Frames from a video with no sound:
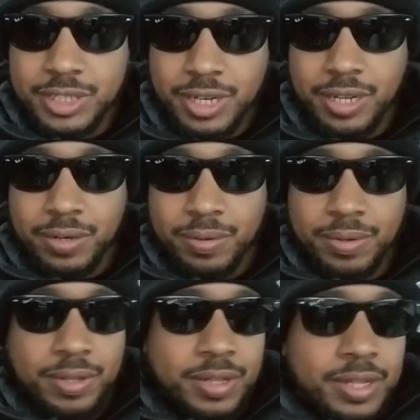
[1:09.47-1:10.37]
channel.
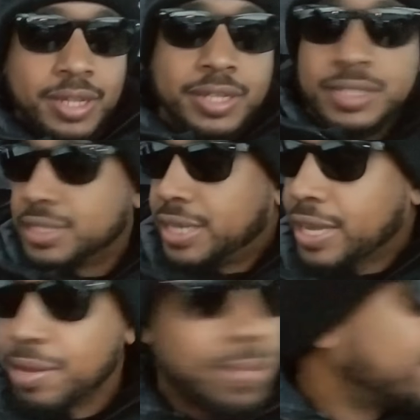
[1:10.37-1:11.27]

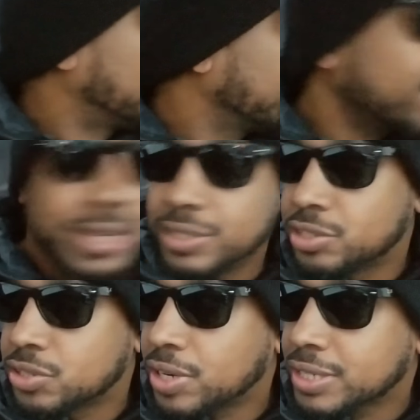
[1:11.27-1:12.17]
Today, man, we in the
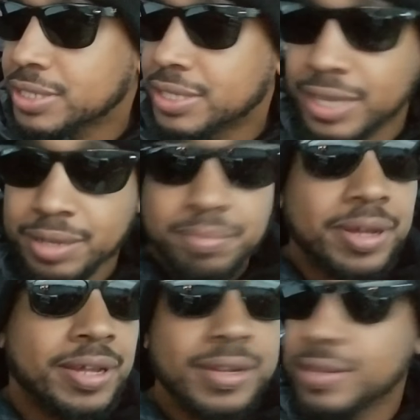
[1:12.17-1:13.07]
truck today,
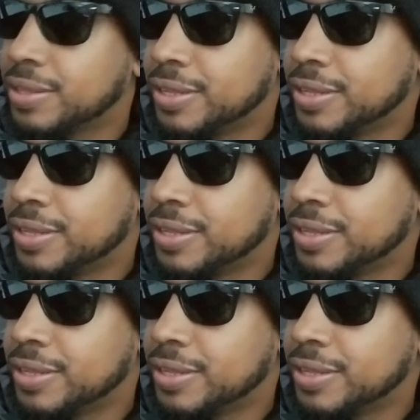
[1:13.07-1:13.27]
man.